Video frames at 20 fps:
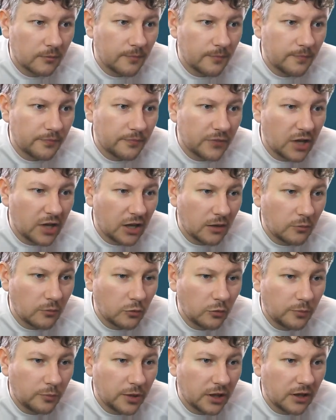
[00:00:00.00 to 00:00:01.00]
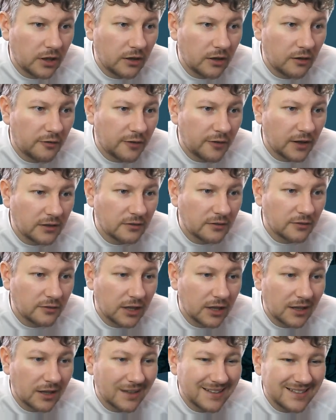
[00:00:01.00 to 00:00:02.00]
There will be
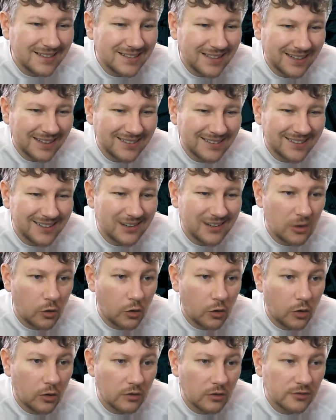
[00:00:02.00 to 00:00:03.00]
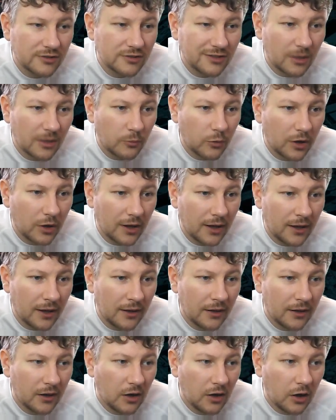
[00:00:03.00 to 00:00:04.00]
effectively a static core somewhere
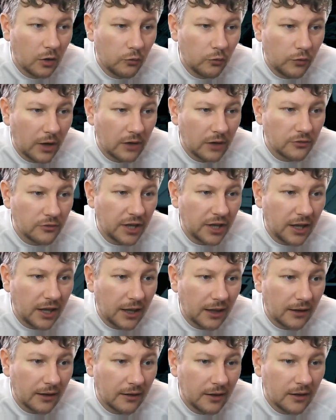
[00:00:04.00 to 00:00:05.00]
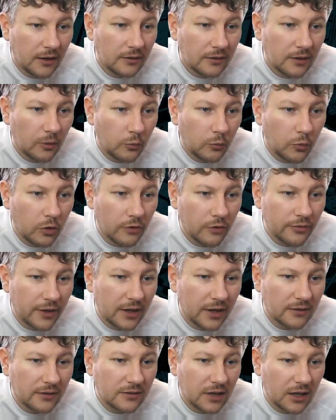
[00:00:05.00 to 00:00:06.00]
around here. Now what
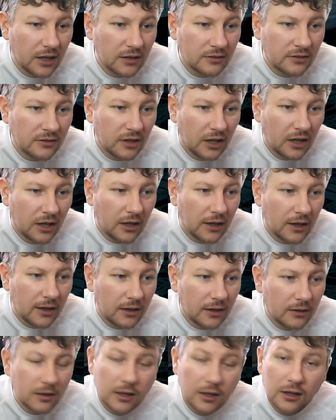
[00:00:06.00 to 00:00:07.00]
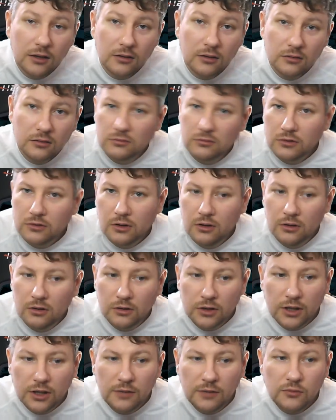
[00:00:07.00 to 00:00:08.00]
that does, it
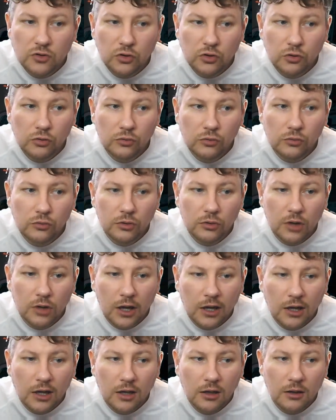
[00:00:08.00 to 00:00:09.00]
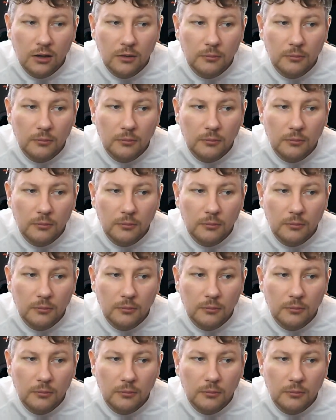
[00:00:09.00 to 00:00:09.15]
gives you a